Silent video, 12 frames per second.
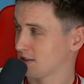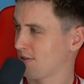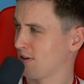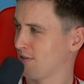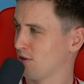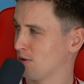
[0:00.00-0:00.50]

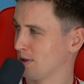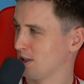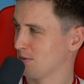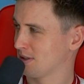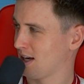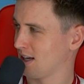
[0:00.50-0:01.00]
74, when
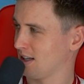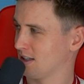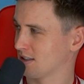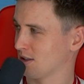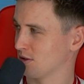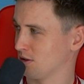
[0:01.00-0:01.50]
you was 8
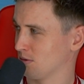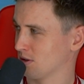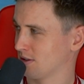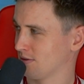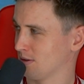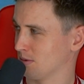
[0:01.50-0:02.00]
years old, you were
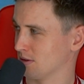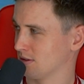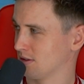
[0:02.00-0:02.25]
watching football?